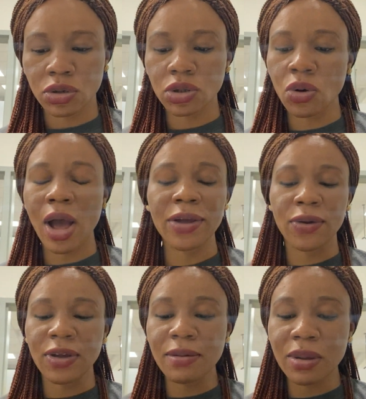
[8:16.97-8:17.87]
So how your
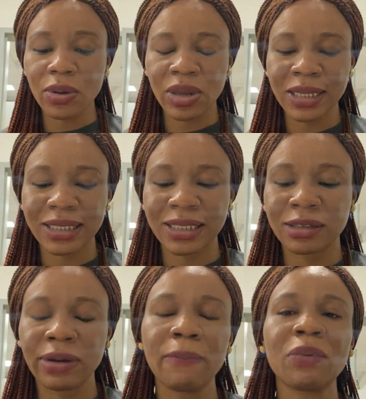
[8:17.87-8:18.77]
email is
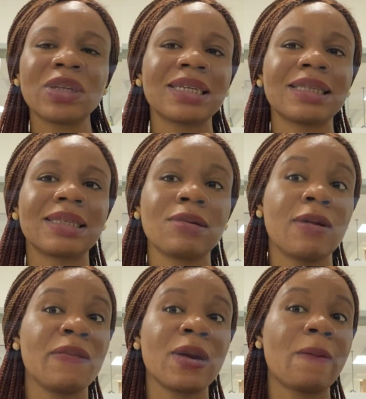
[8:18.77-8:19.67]
very important. So it
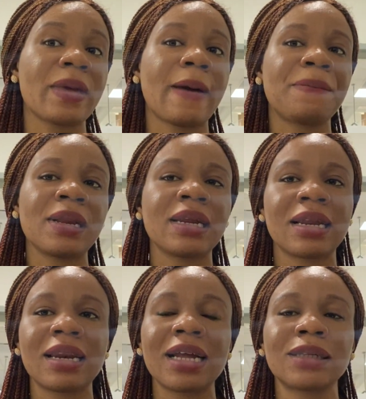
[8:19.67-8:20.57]
may not be appealing,
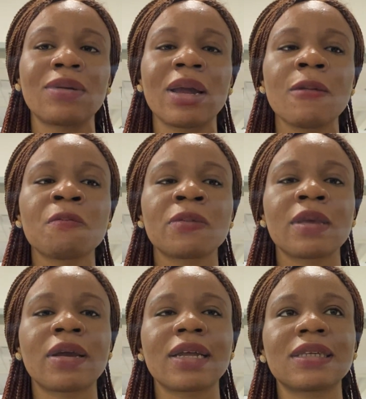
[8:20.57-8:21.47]
and that's why
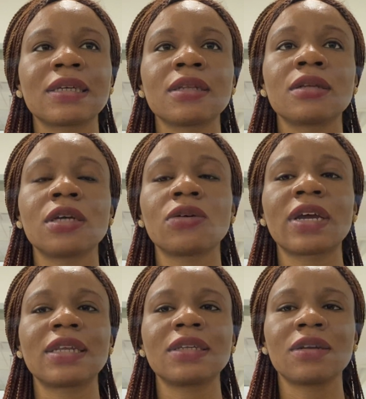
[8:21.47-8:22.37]
you're not
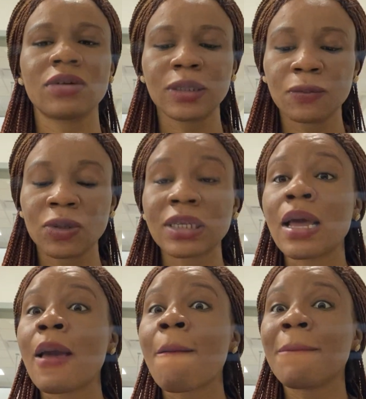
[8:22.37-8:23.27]
getting a response.
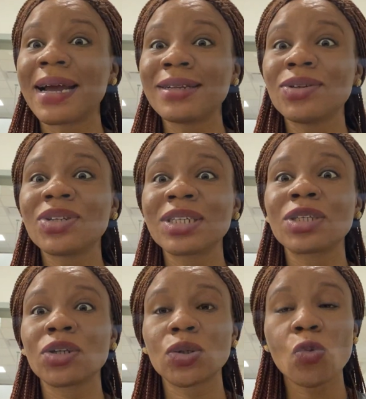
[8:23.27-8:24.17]
Mind you, this is
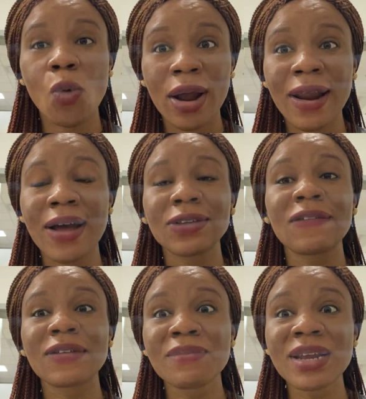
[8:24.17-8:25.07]
just one out
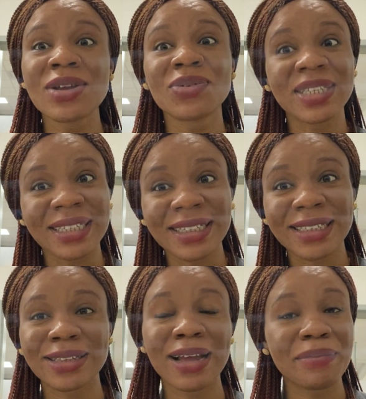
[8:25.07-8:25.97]
of the many
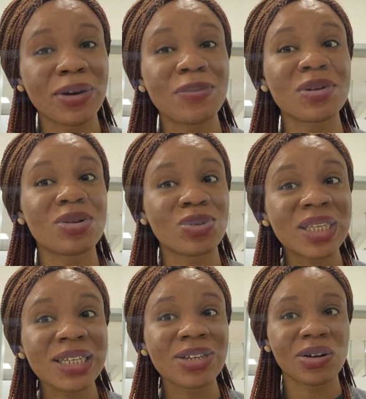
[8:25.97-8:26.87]
reasons. That may not be the
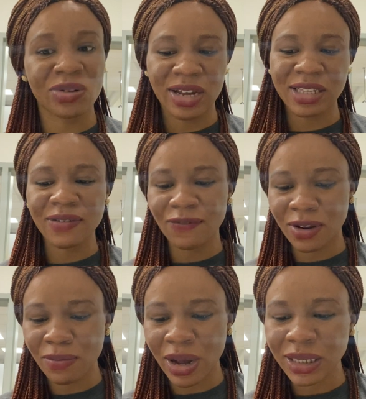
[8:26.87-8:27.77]
reason you're not getting
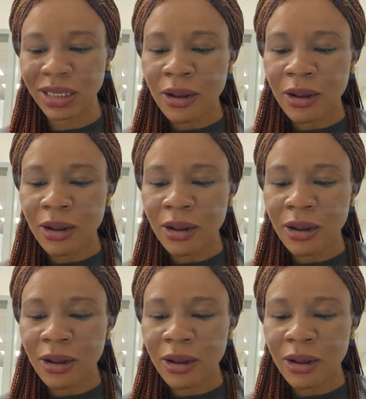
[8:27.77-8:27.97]
feedbacks.